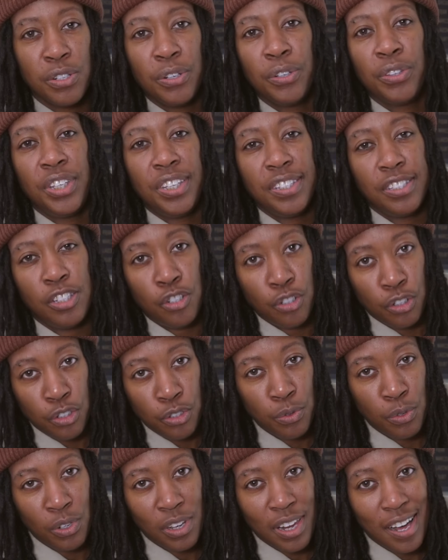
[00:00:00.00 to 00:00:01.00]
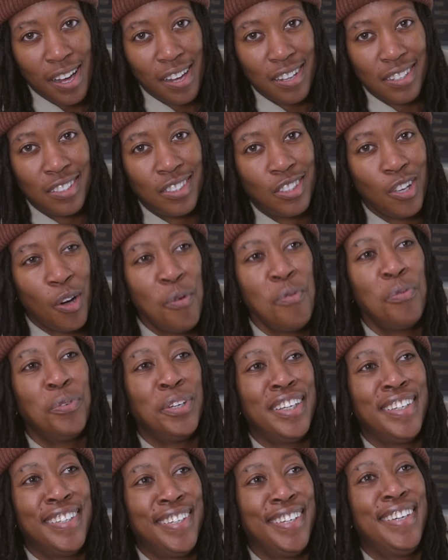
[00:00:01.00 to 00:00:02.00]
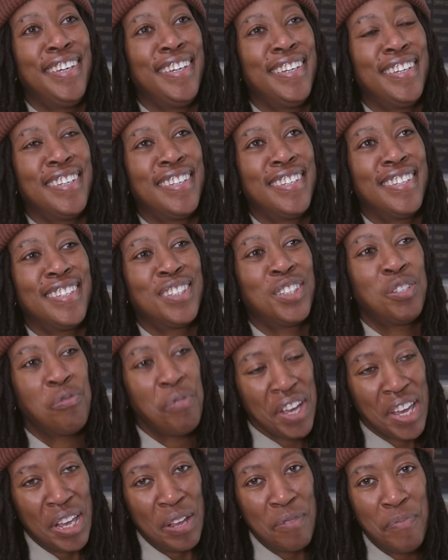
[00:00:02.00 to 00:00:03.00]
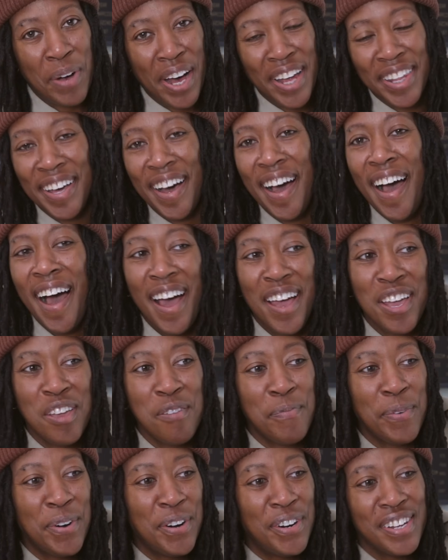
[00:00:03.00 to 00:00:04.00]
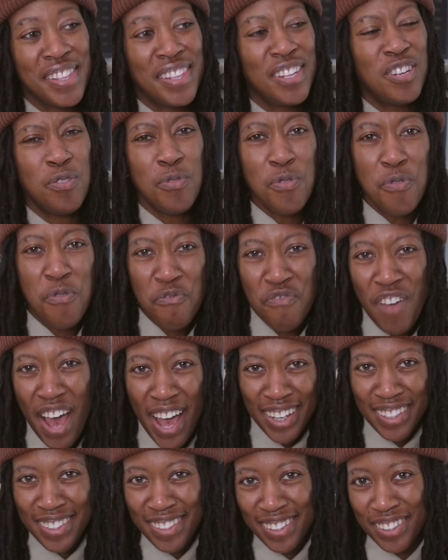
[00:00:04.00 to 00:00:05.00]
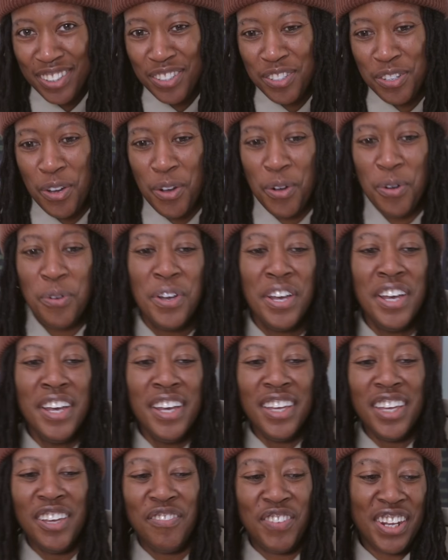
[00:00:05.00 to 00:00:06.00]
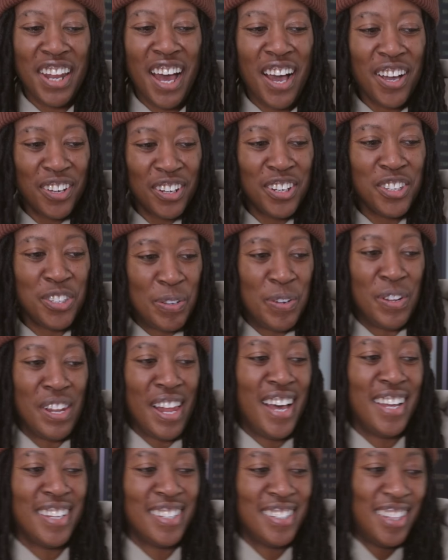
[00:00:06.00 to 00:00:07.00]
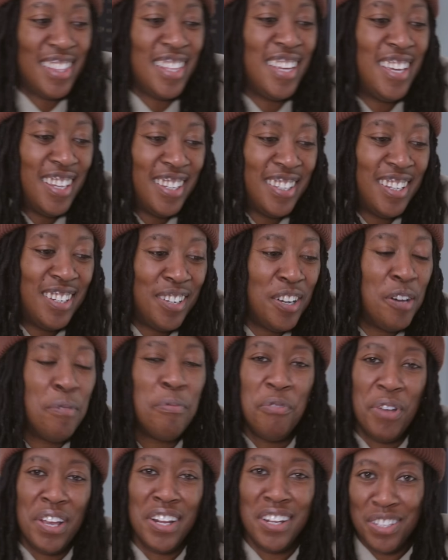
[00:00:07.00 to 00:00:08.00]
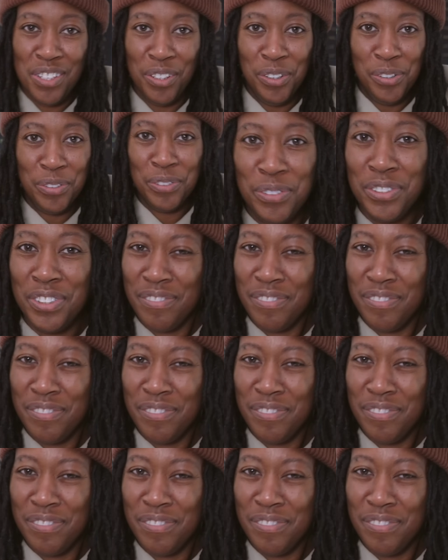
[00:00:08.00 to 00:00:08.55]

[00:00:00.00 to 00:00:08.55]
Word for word: are things that you utilize, don't get swayed by the hype or the new factor, you know, if you're not gonna utilize the things that you're upgrading to.